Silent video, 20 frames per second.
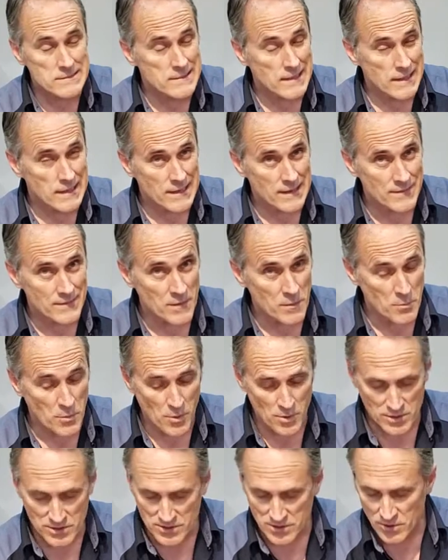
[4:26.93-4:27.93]
take off the
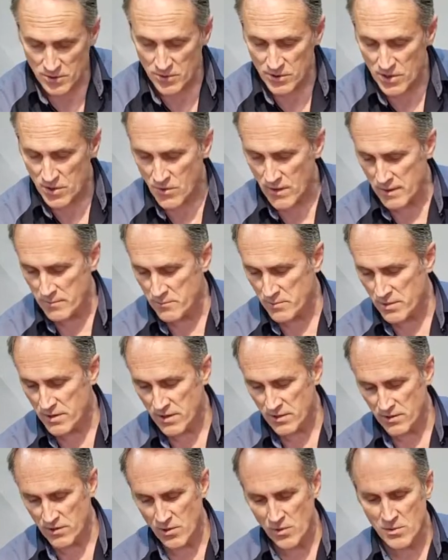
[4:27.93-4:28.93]
Porsche logo and put
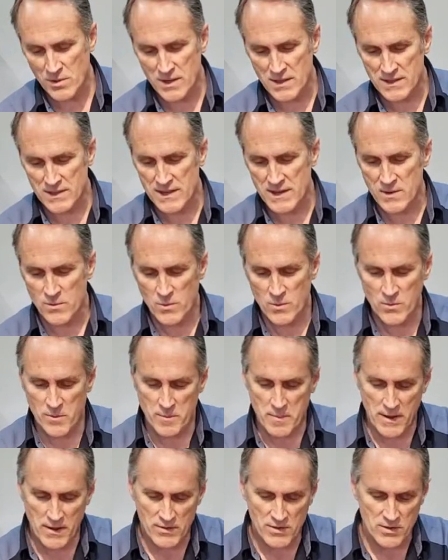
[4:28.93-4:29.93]
our own on there when we
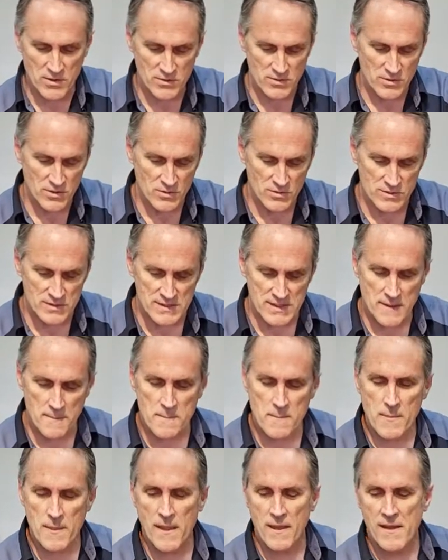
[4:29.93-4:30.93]
powder coat those.
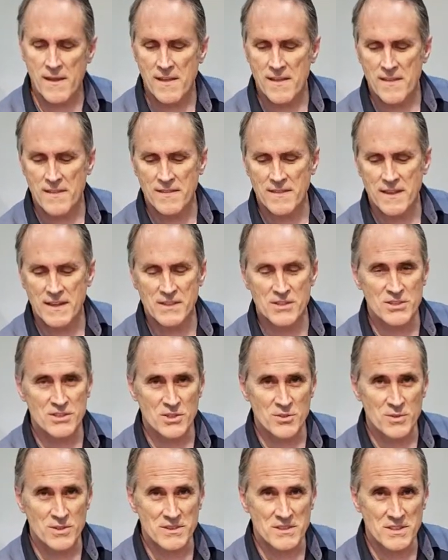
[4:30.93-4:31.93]
Thanks
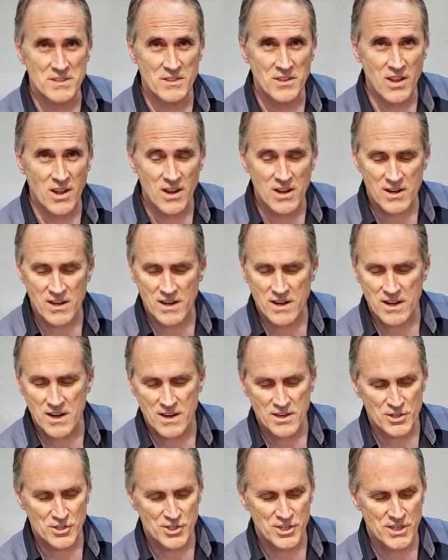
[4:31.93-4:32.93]
to Kristen Clark.
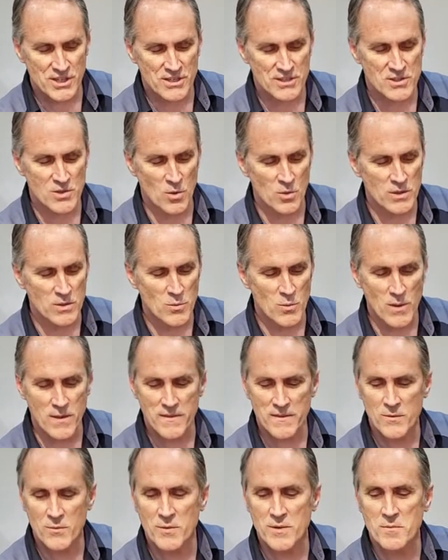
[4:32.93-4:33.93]
She is the only
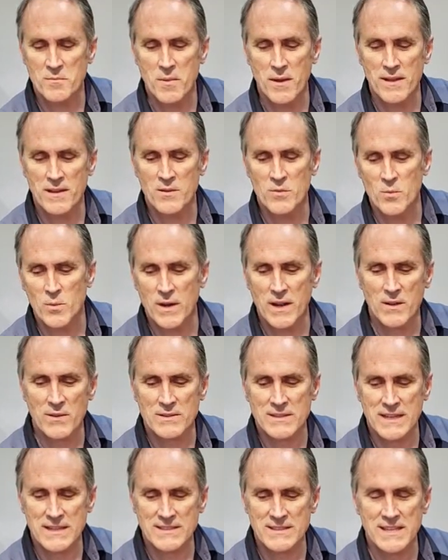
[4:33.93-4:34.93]
one that responded when I
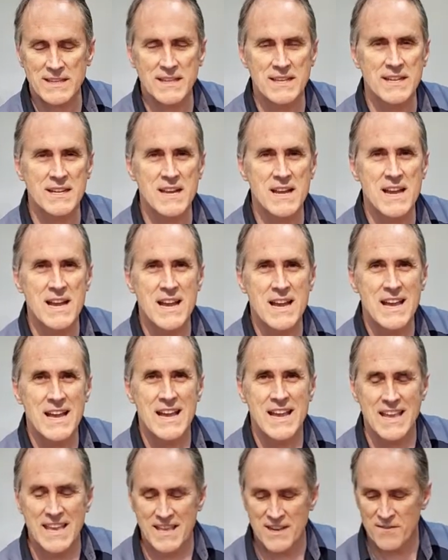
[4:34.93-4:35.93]
was asking
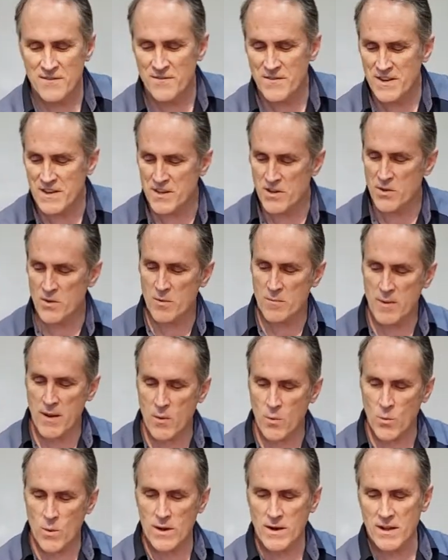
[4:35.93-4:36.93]
in a video
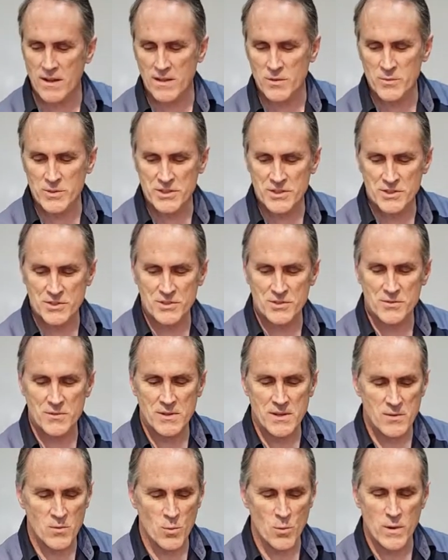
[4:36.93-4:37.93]
about what color we should
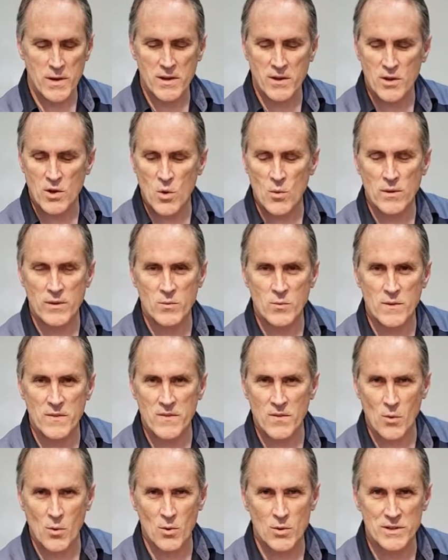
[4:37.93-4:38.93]
do. We are going with
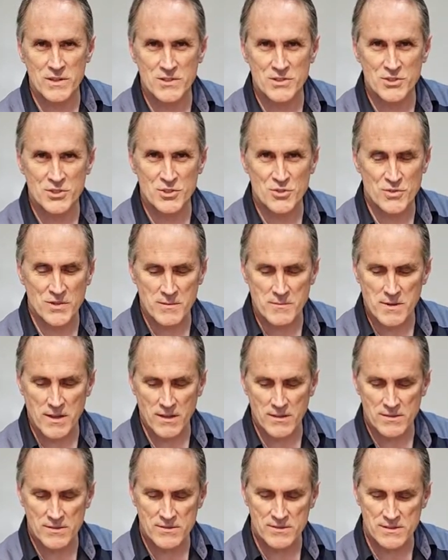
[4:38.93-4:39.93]
the orange trim
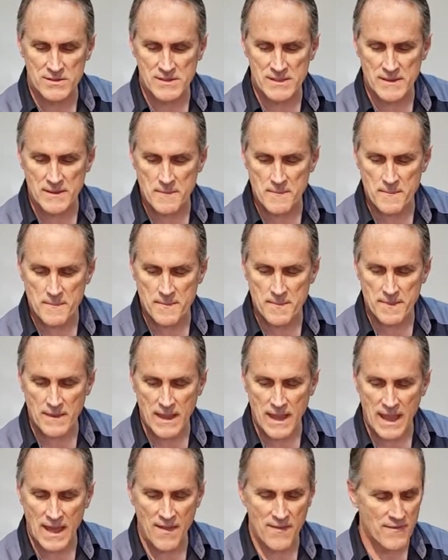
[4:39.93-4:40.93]
colors,
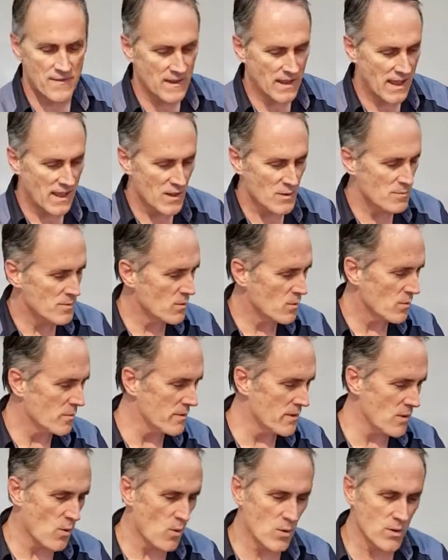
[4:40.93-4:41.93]
and the caliper will
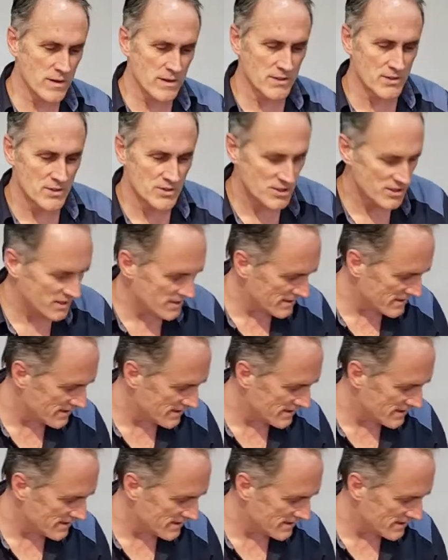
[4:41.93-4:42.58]
be orange.